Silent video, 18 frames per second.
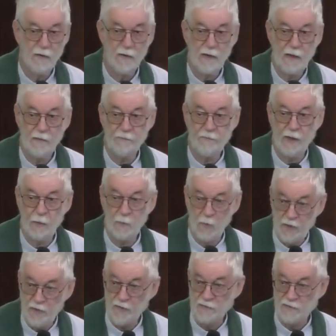if they
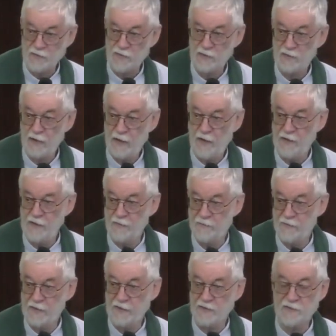weren't any
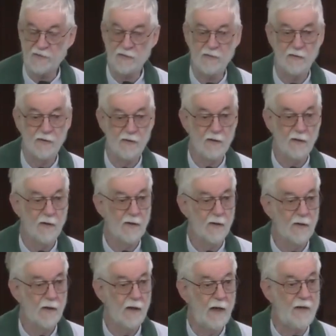of these,
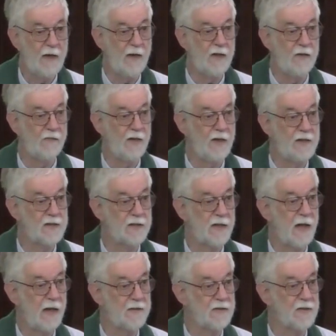in any of these
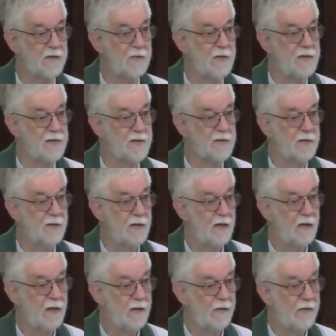categories,
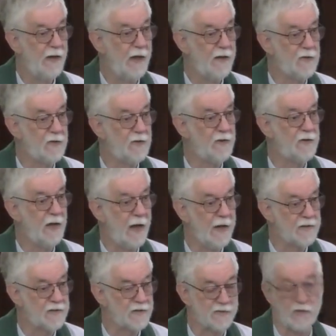they could
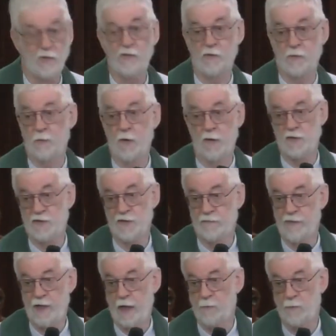exercise, in other words,
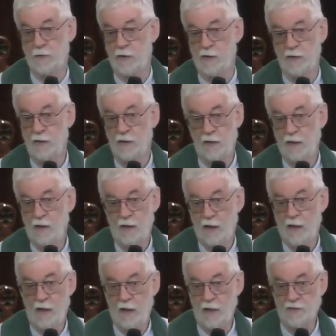if they were a,
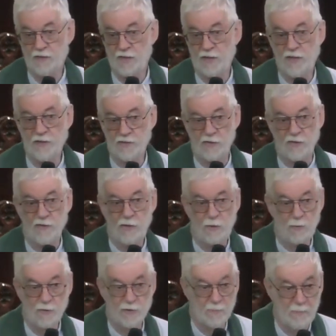a citizen
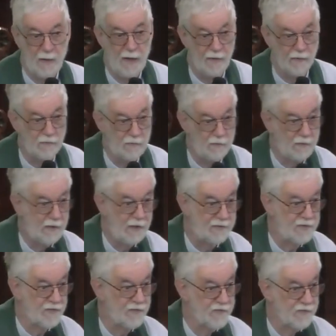who was a male,
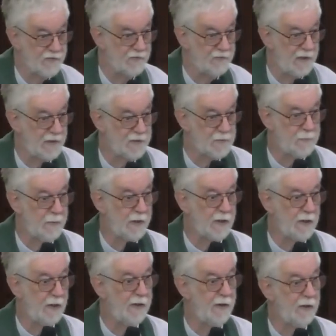let's, let's be
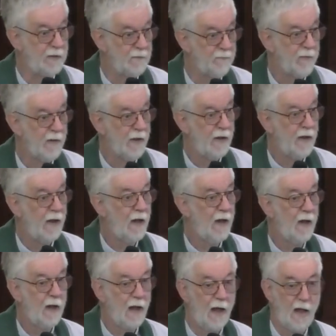clear,
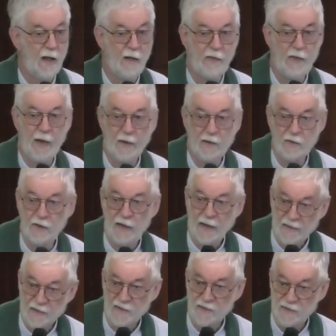uh, they could
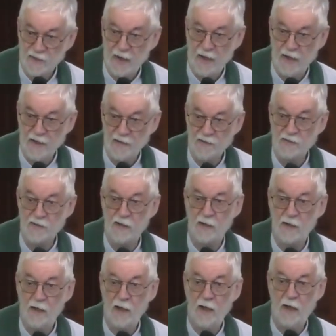
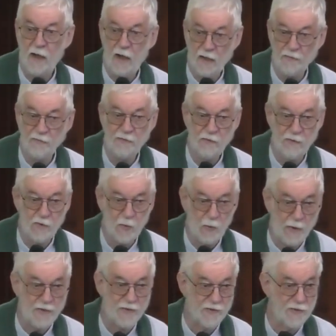exercise
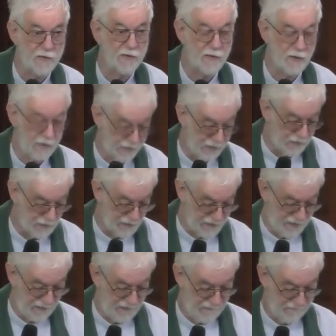unquestioned
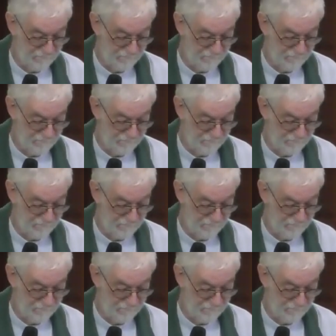authority.